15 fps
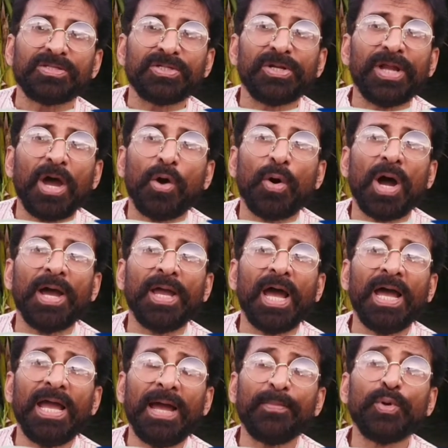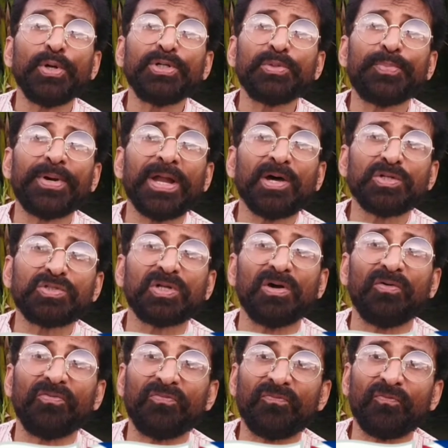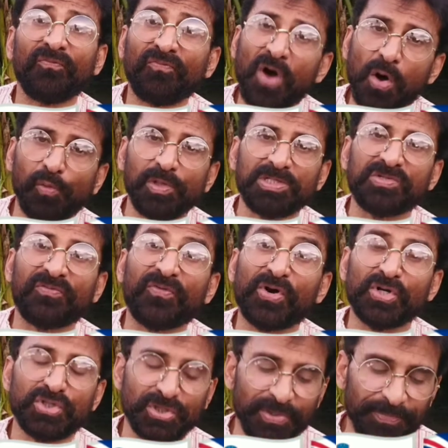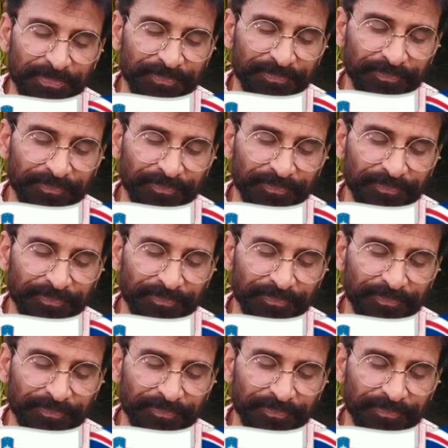So now I'm going to pronounce vowels first.